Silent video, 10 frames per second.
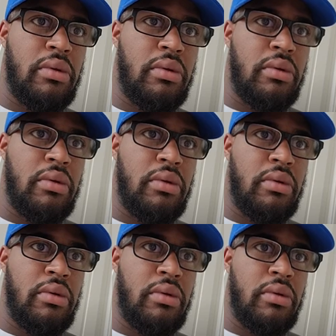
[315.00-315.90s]

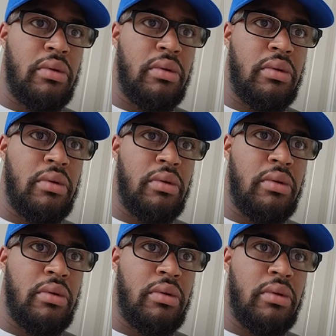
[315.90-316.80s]

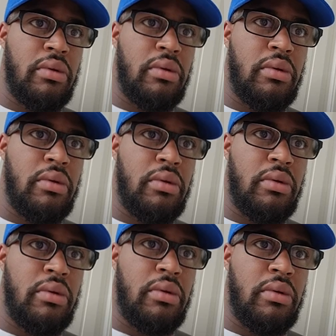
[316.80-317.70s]

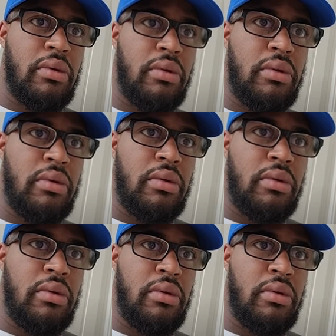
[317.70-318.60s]

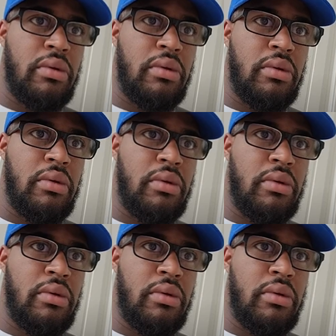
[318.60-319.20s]
This person isn't speaking.